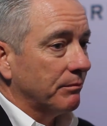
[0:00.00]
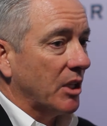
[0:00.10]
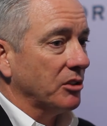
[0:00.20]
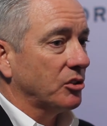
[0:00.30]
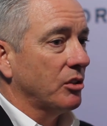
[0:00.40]

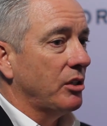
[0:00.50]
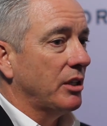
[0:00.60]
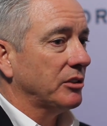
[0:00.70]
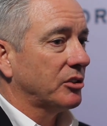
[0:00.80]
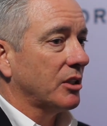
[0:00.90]
that's an,
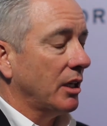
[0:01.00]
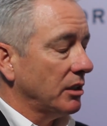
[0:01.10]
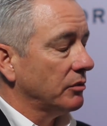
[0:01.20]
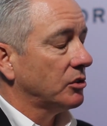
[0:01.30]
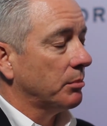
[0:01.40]
that's
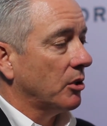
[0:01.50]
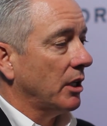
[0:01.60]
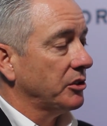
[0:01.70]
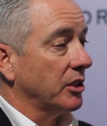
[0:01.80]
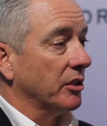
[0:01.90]
kind of
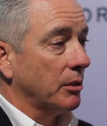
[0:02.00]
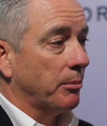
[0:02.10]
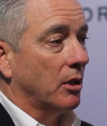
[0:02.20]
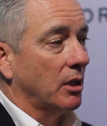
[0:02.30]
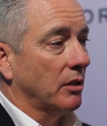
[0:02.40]
surprising. I
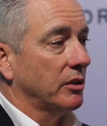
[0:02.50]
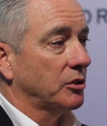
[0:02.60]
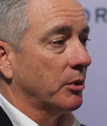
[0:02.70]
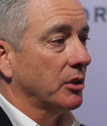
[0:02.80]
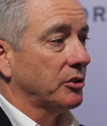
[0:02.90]
think part of it
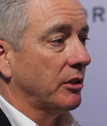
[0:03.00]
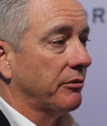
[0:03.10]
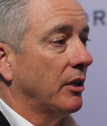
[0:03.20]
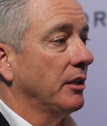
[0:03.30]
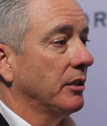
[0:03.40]
is because they're
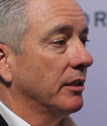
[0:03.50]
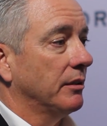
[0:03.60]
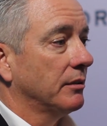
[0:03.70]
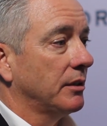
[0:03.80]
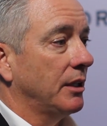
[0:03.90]

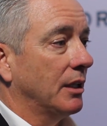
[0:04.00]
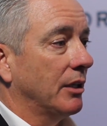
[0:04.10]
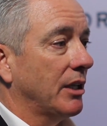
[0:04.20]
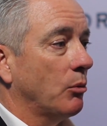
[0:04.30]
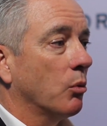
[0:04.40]
funded. You
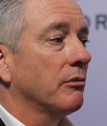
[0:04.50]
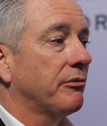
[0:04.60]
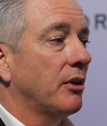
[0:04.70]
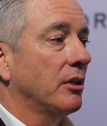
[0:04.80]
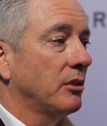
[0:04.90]
know, they weren't
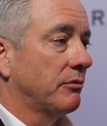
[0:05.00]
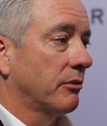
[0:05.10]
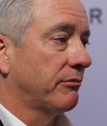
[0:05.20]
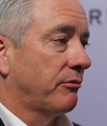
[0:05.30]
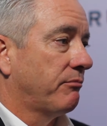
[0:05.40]
funded
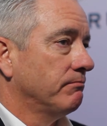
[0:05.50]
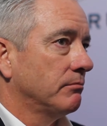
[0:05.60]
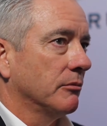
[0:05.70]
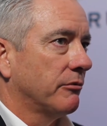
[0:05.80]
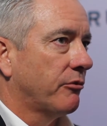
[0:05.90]
for
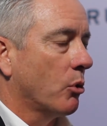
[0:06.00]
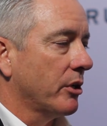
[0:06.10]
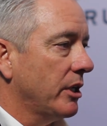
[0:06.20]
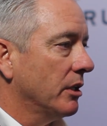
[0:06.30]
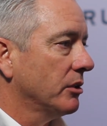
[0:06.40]
four
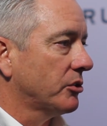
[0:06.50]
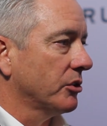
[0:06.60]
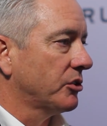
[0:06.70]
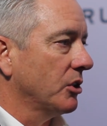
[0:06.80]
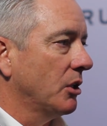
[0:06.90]
years
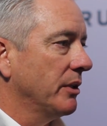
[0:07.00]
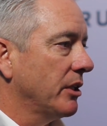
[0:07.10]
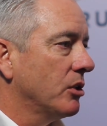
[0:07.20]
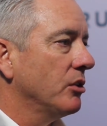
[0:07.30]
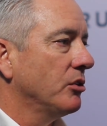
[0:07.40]
or so and
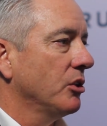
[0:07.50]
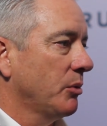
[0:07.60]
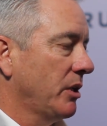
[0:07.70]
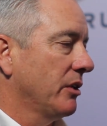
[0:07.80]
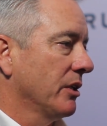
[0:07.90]
they couldn't
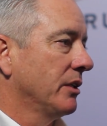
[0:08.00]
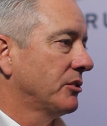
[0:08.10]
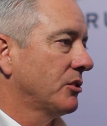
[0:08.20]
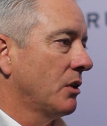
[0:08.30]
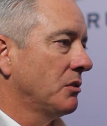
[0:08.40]
do anything.
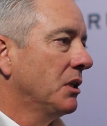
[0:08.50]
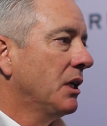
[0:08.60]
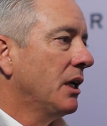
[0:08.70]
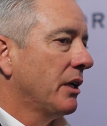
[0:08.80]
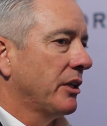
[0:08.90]
So
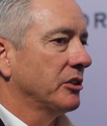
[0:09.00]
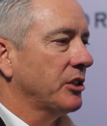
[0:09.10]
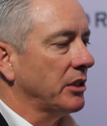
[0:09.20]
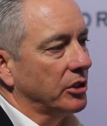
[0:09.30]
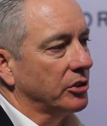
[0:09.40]
there's
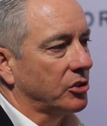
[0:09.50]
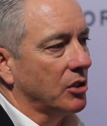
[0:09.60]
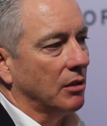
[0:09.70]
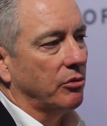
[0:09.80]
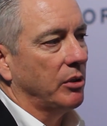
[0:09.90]
that
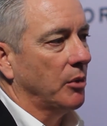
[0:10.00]
discovery